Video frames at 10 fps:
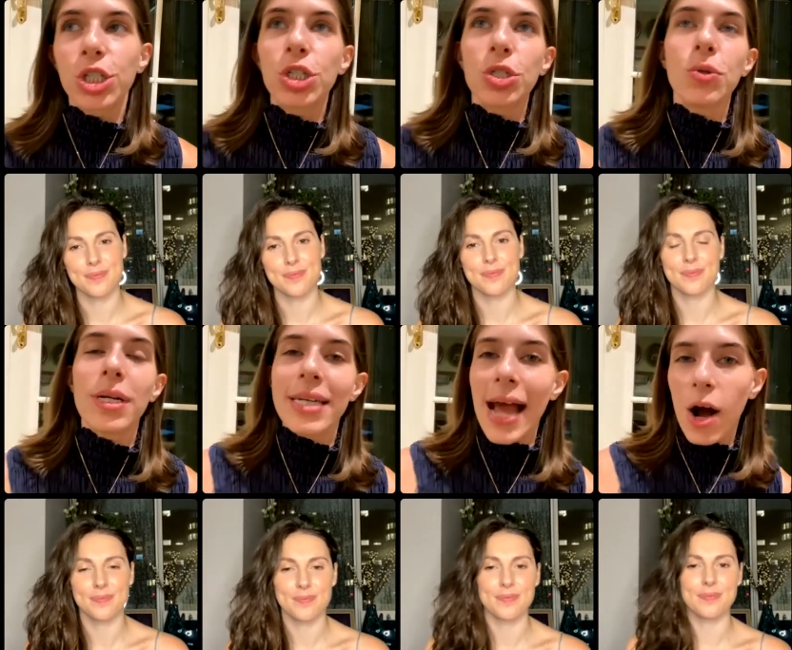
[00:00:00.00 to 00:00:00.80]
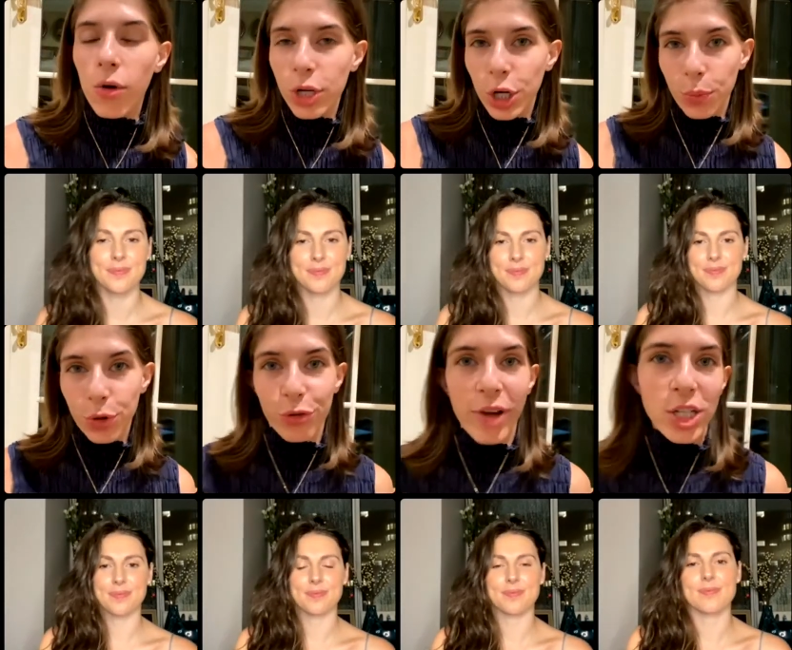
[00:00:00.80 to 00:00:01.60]
Speaker 1: to now your
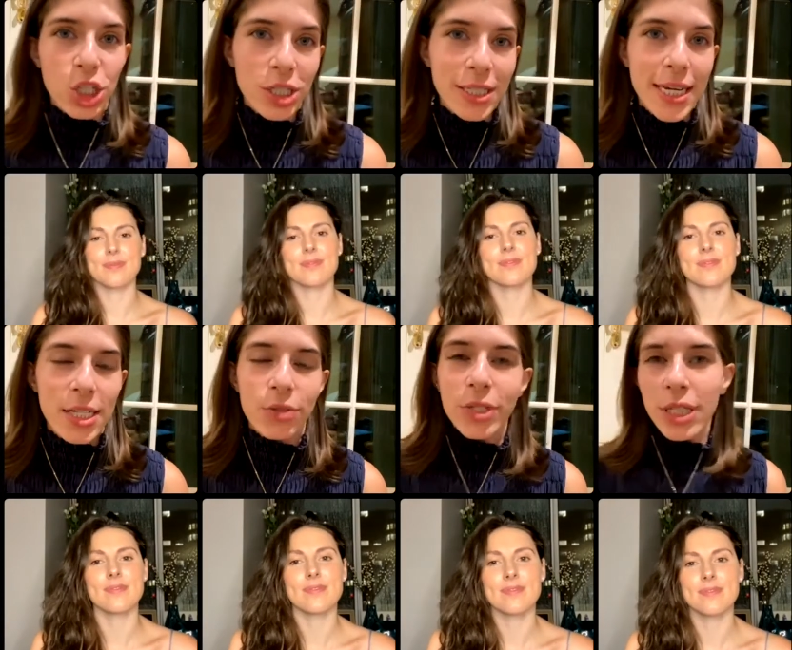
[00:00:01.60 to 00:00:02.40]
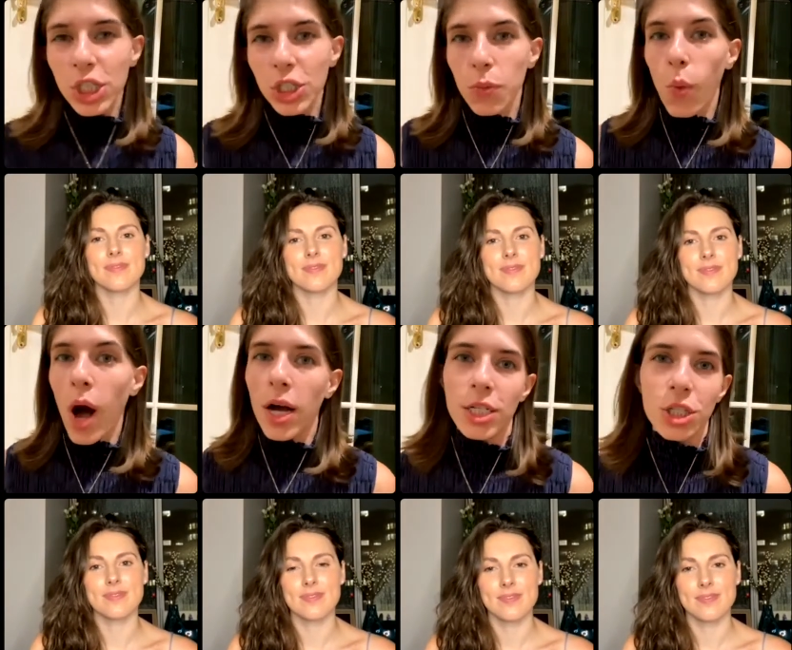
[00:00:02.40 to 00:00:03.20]
professional days. Really just
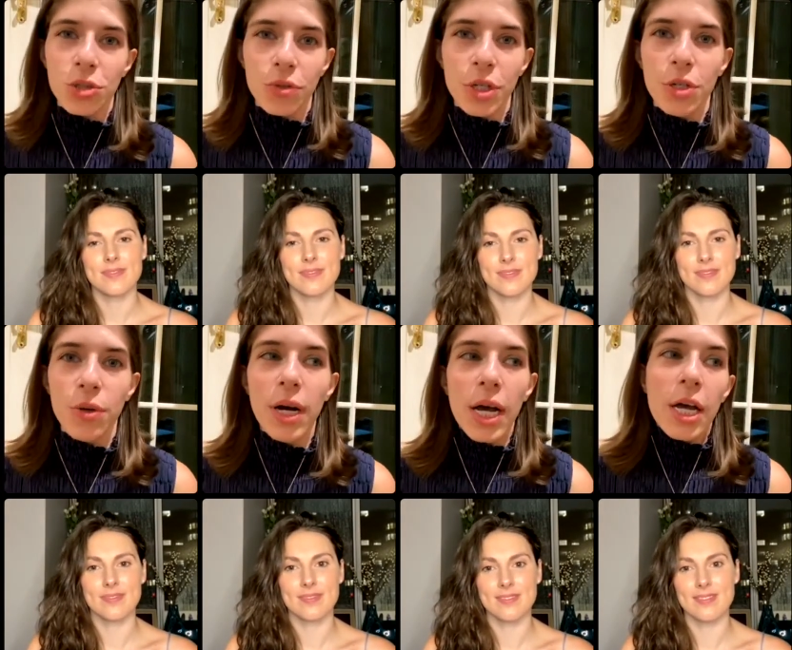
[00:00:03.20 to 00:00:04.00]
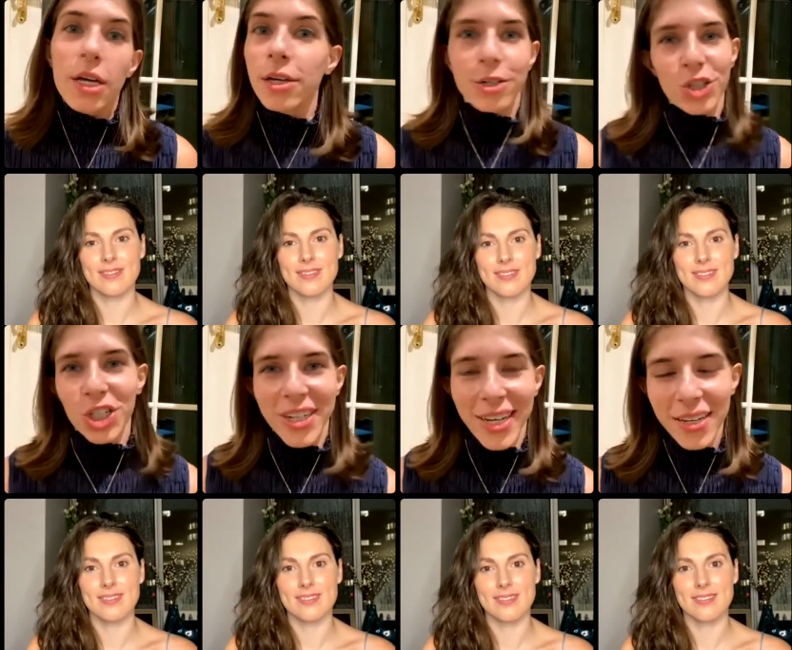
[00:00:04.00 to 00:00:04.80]
walk us through your
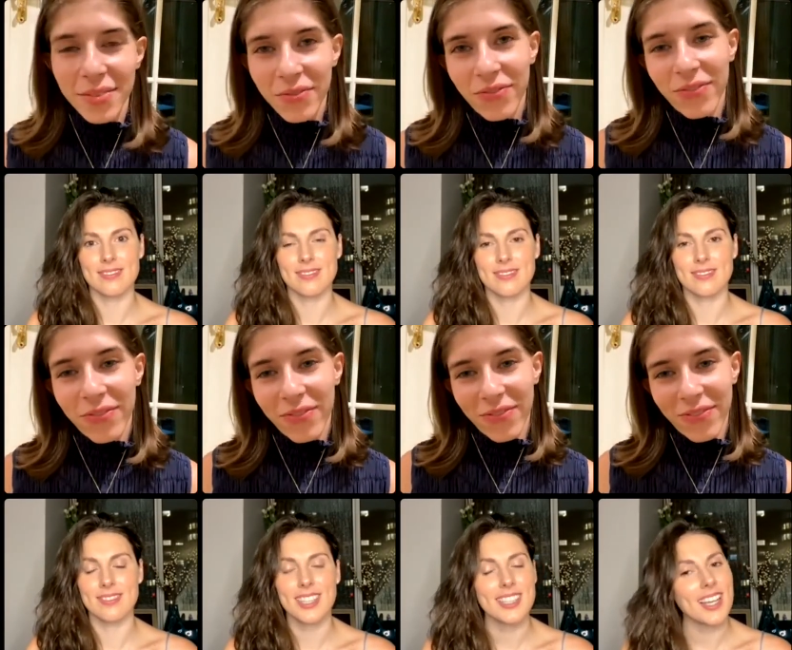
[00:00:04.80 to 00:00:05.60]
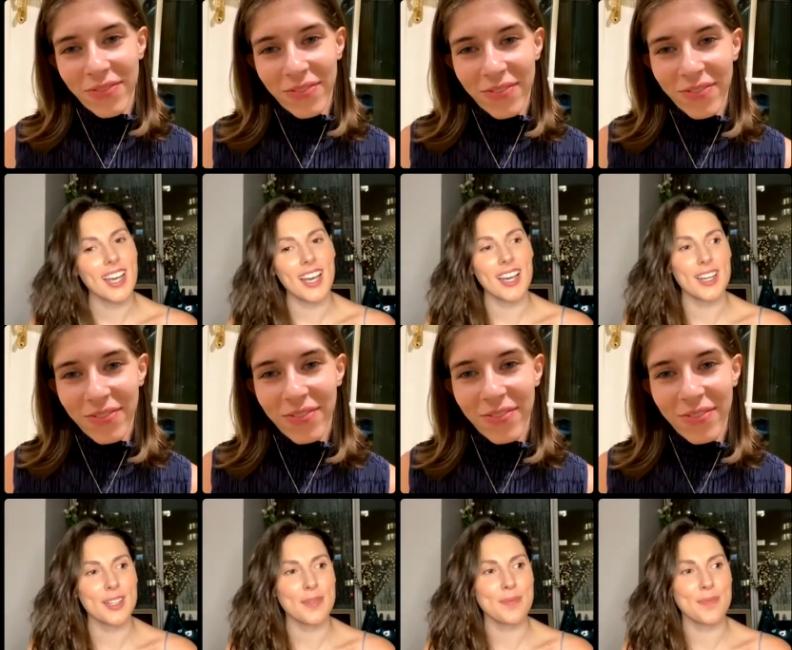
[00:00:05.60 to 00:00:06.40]
journey.
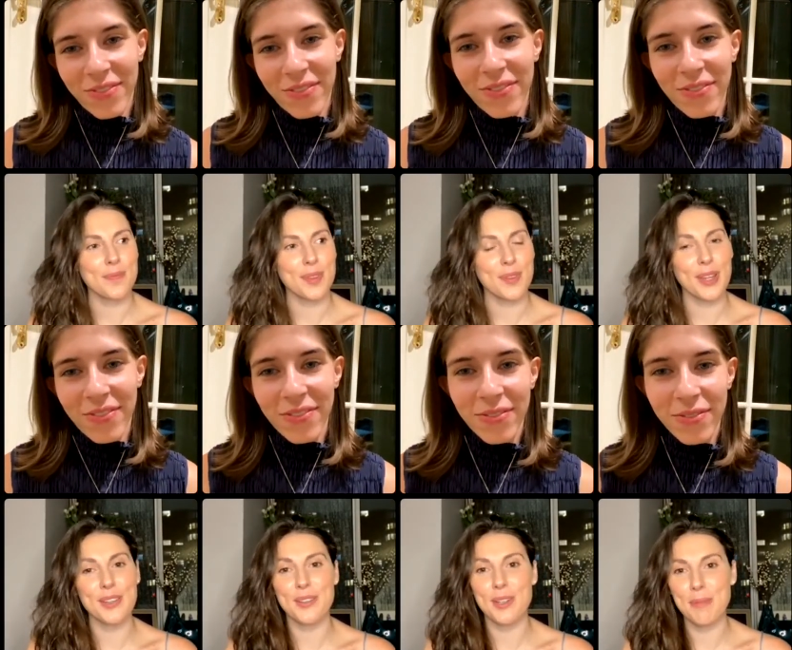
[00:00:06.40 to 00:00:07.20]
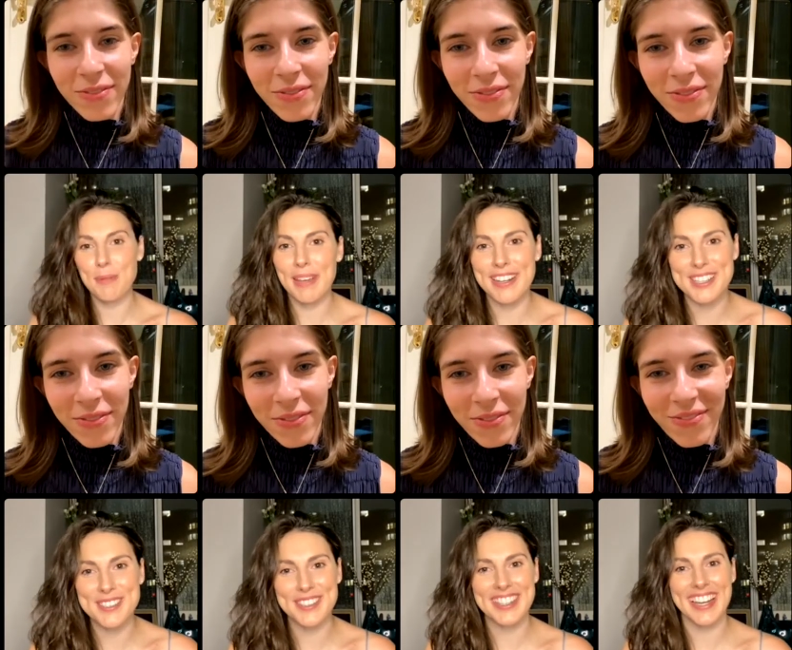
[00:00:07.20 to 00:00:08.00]
Speaker 2: Um, well, I grew up in
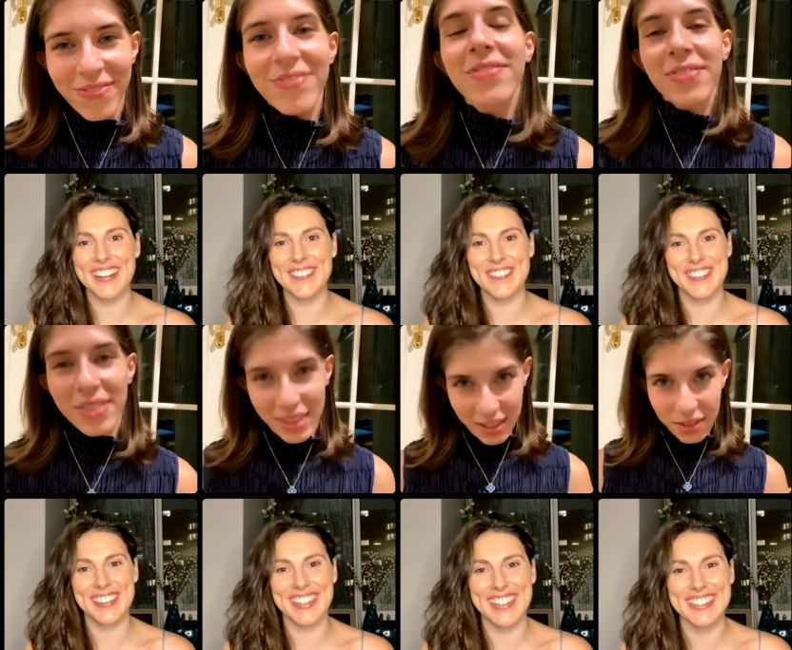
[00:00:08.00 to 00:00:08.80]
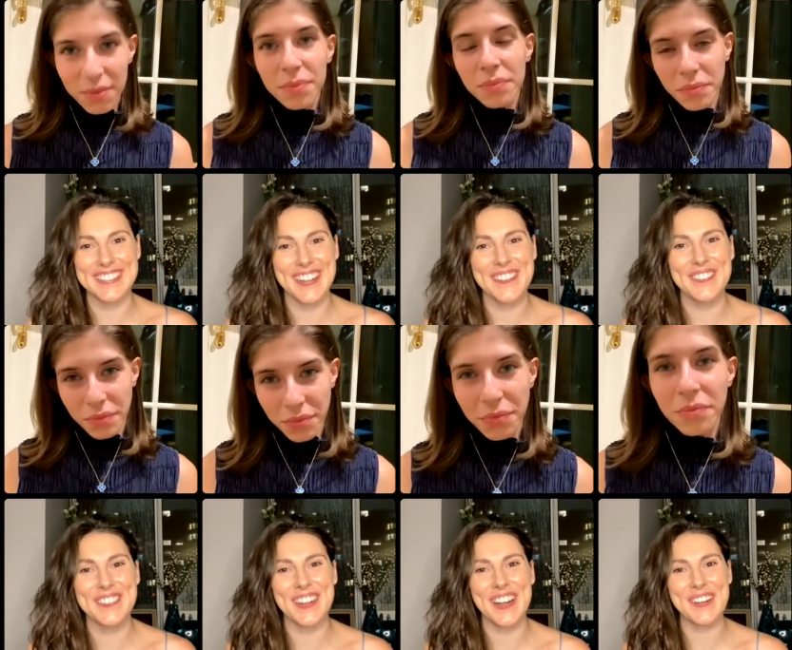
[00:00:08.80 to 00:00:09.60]
Bakersfield, California. That's where I'm
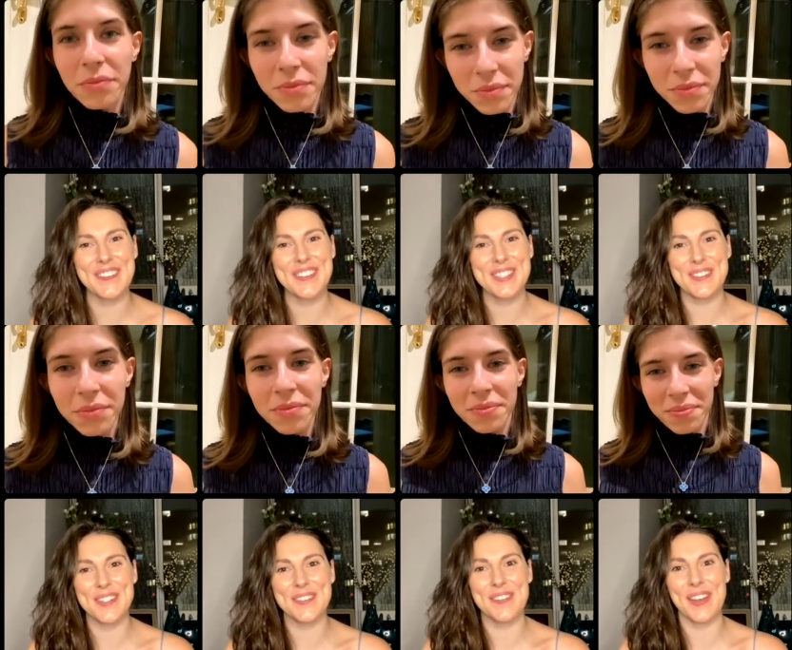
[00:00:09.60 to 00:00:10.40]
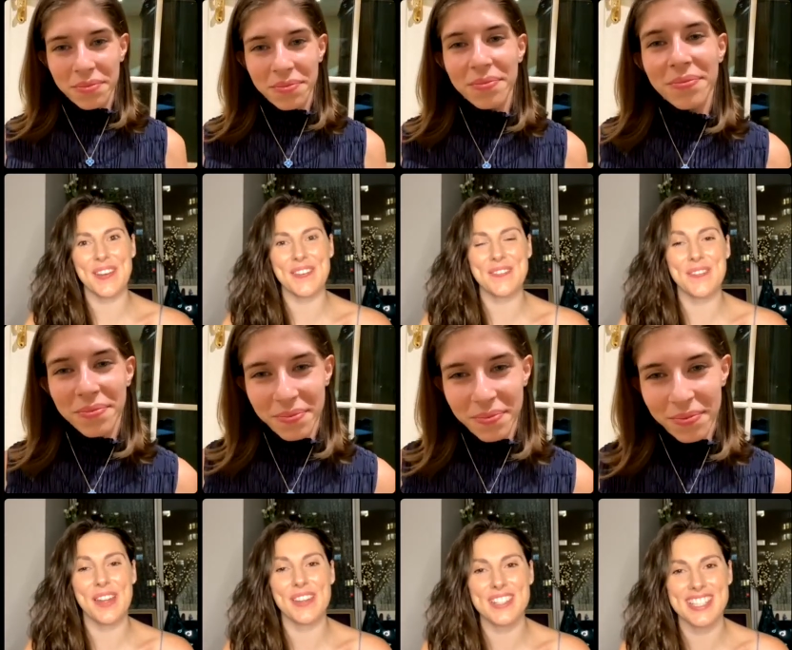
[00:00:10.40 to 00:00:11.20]
from. It's where my
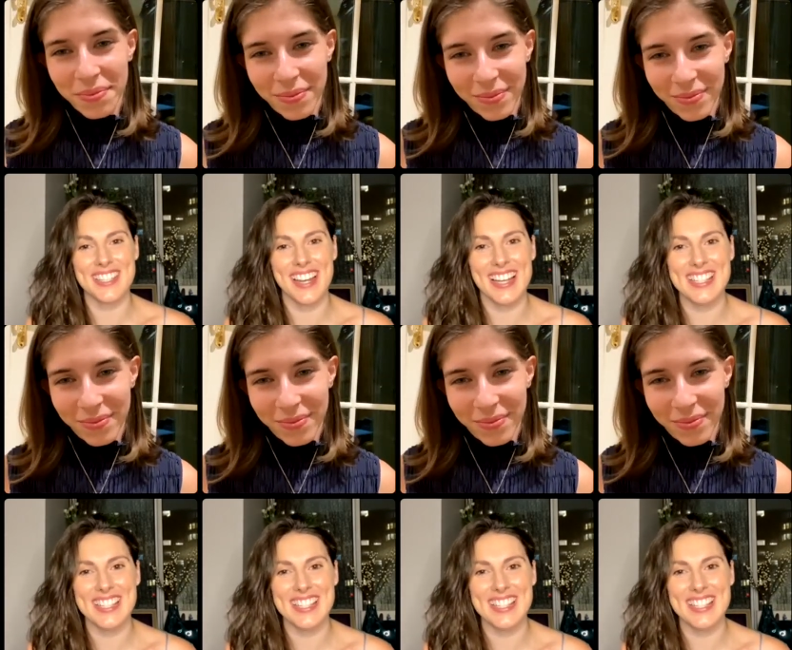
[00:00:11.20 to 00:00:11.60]
mother still has a